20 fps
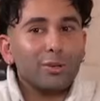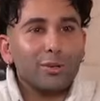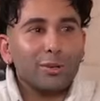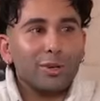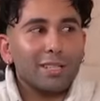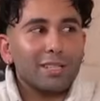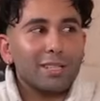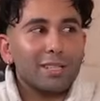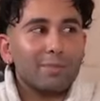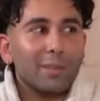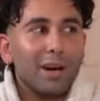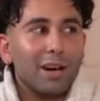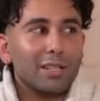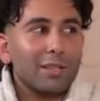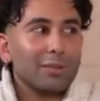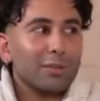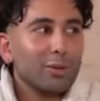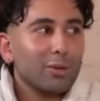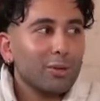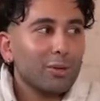are you going to this
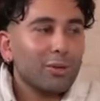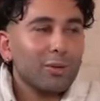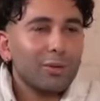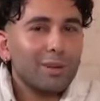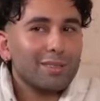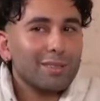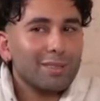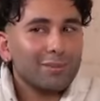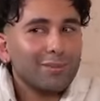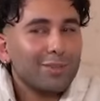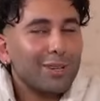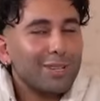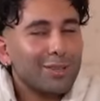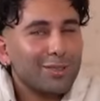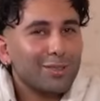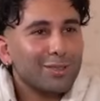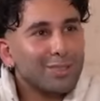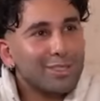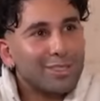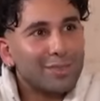party with? Or who are you going to? I was like, I
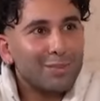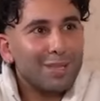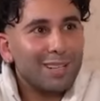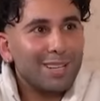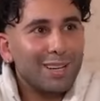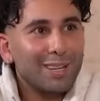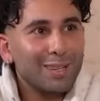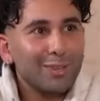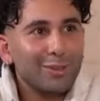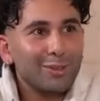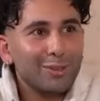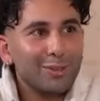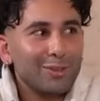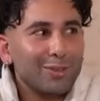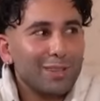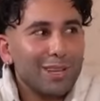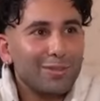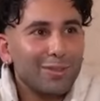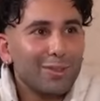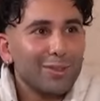could just be there alone.
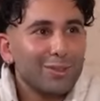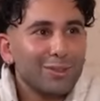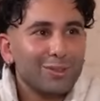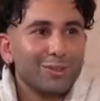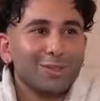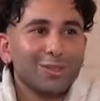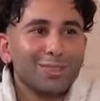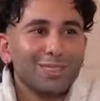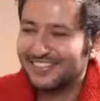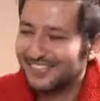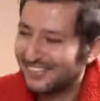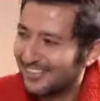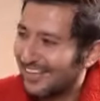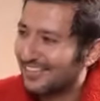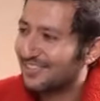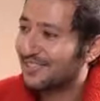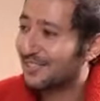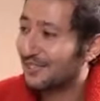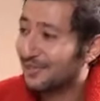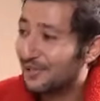You'll never know.
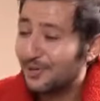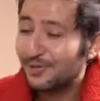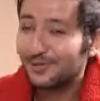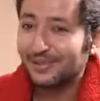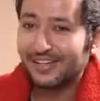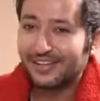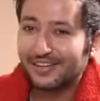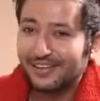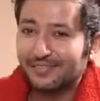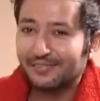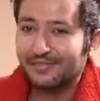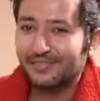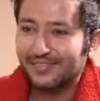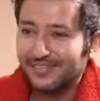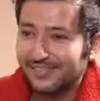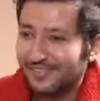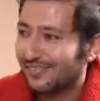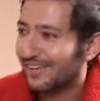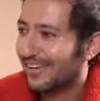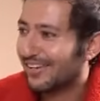That's a new thing. Yeah,
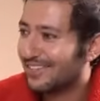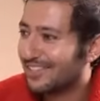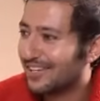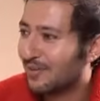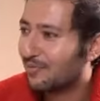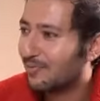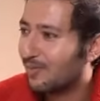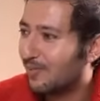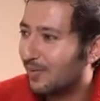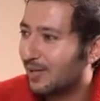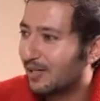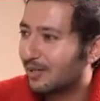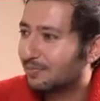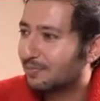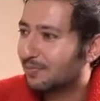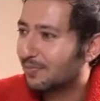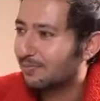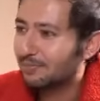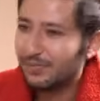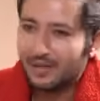like next time, uh,
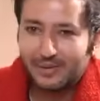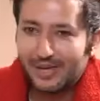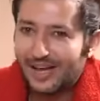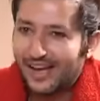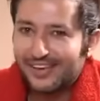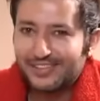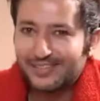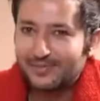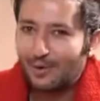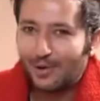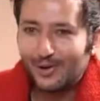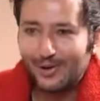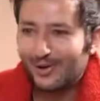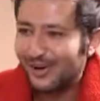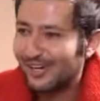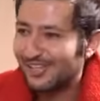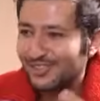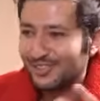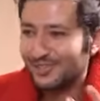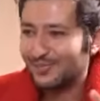maybe no I spot one, you.
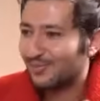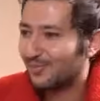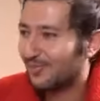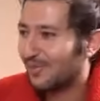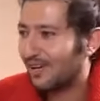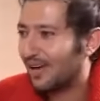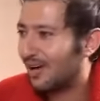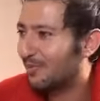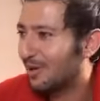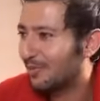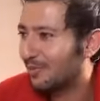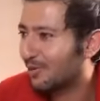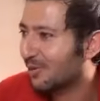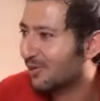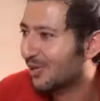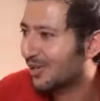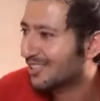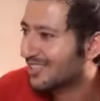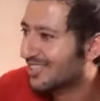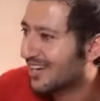I'll just come up to
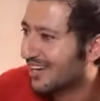you and